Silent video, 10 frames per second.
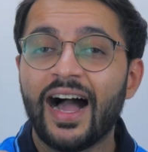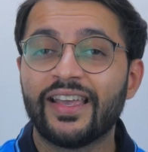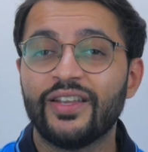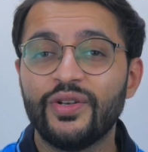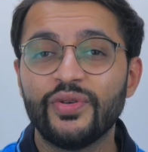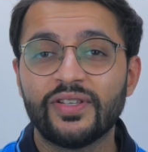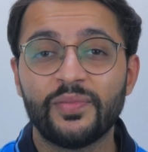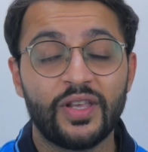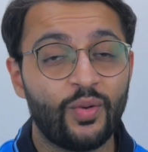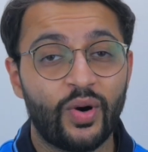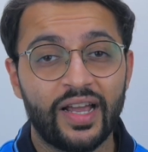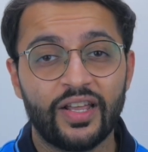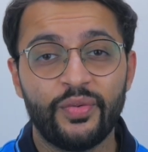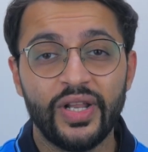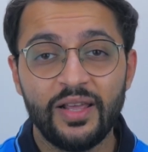I can do something where I
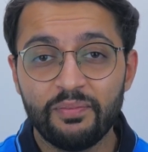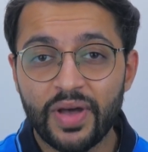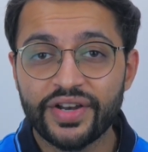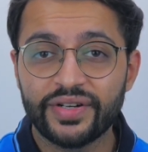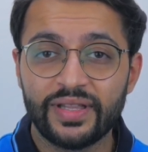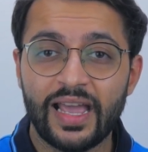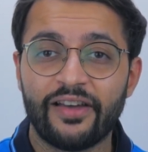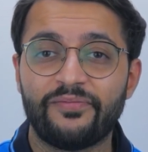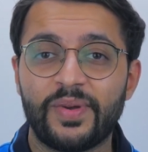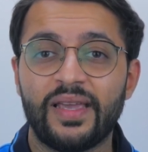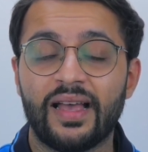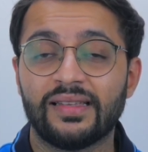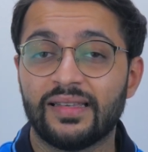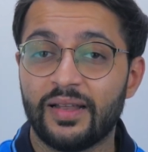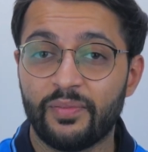can really measure the
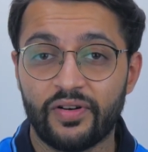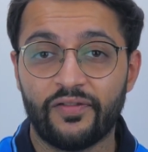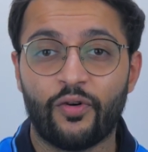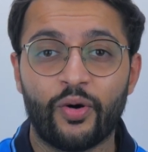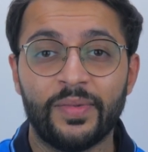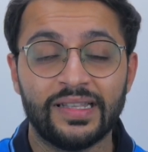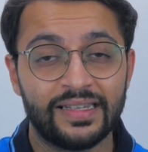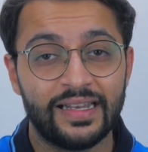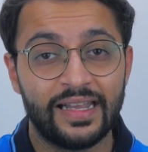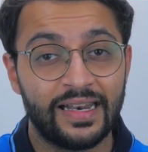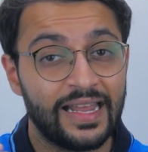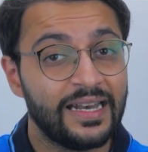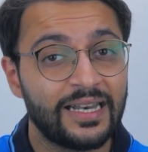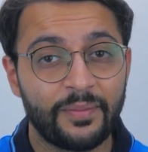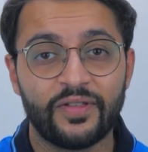FPS and performance in an
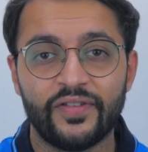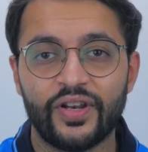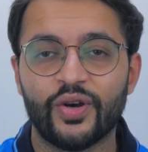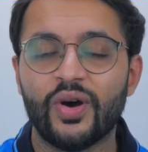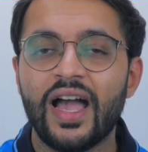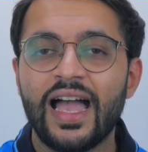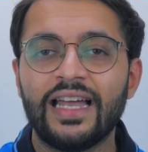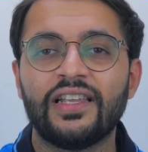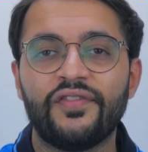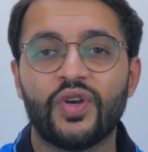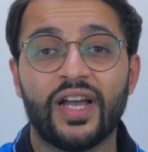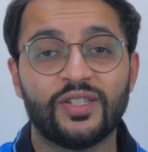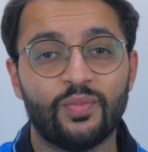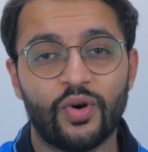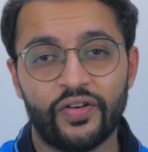in-depth video and give you
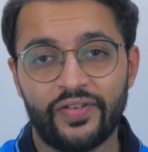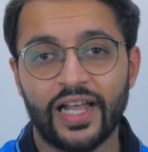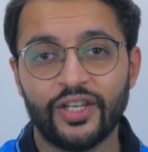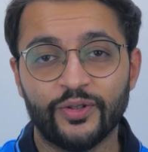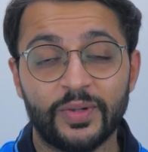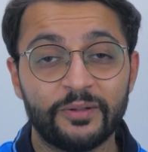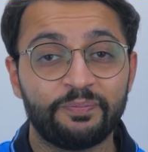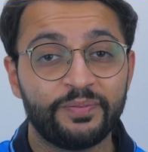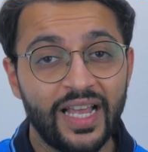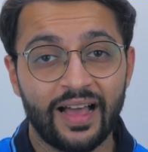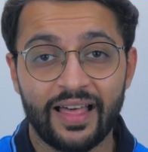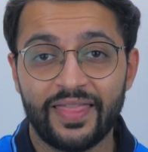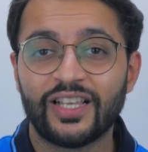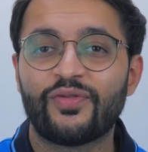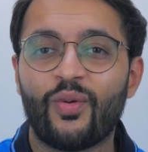guys more value. But yeah,
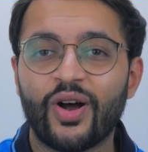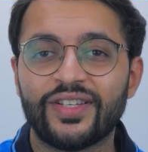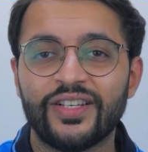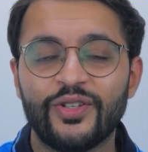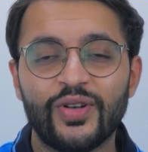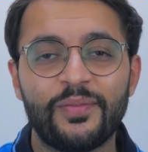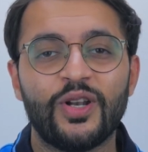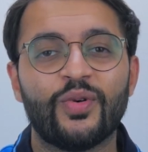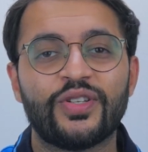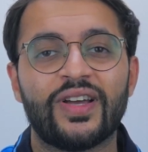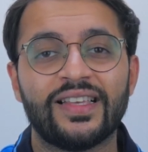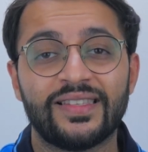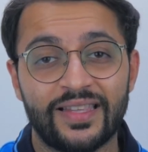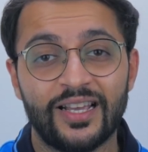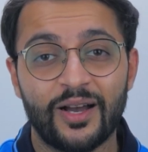thanks for watching. Do let me know what you
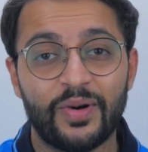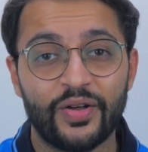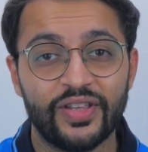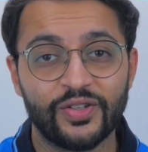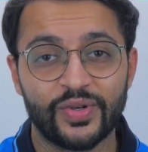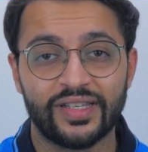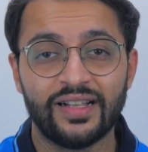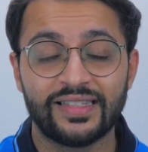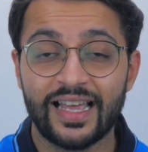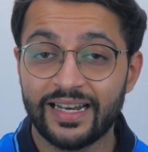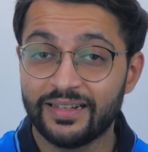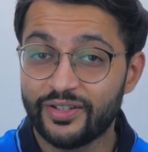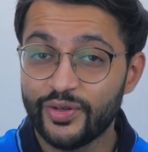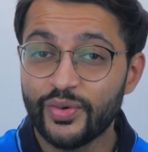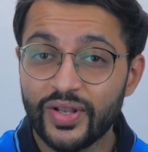guys think about these results,
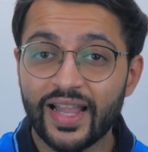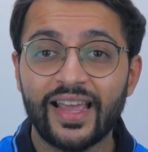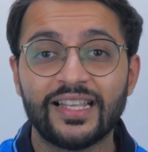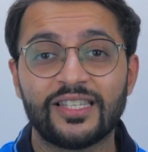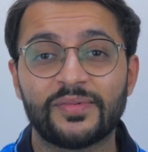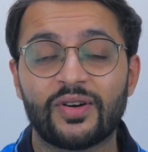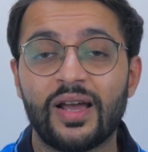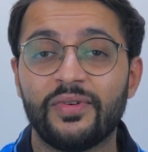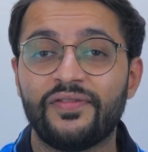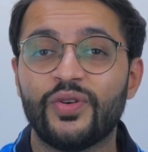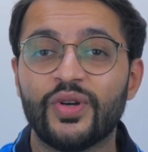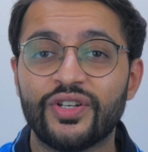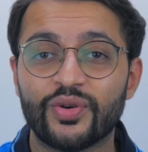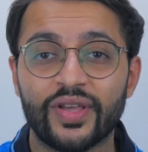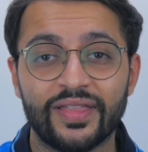and do like and subscribe if you
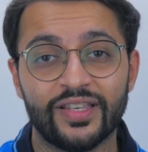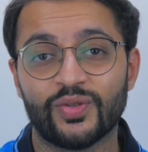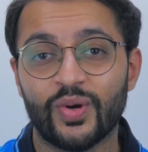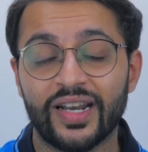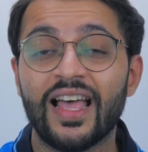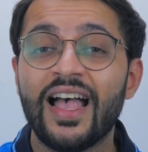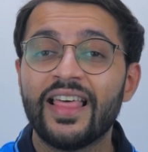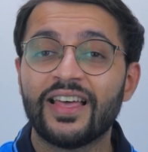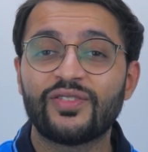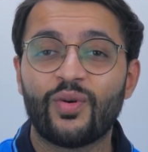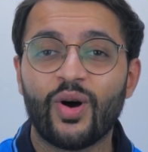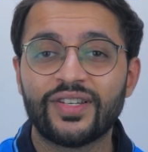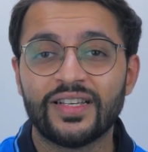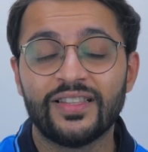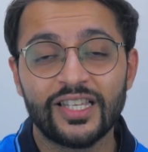enjoyed this one. Thanks for
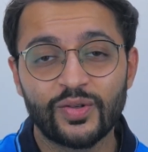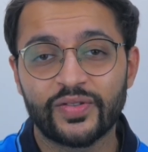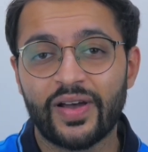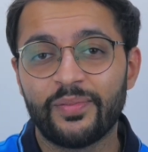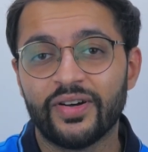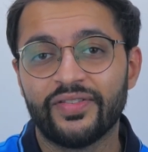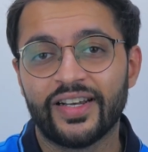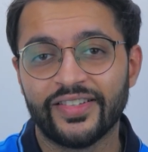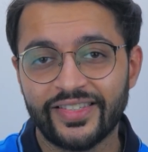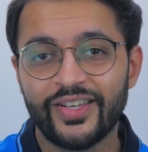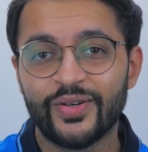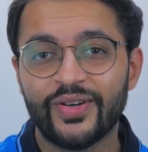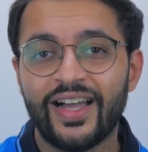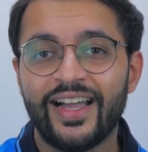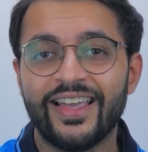watching. This was Vaibhav, and I'll see
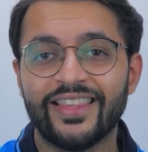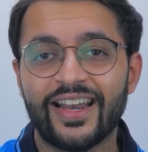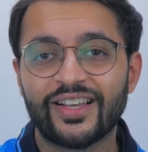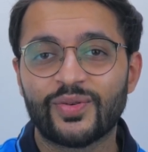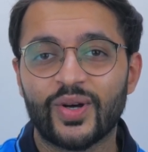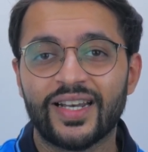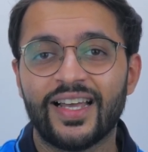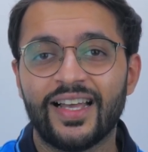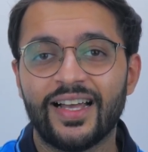you in the next one.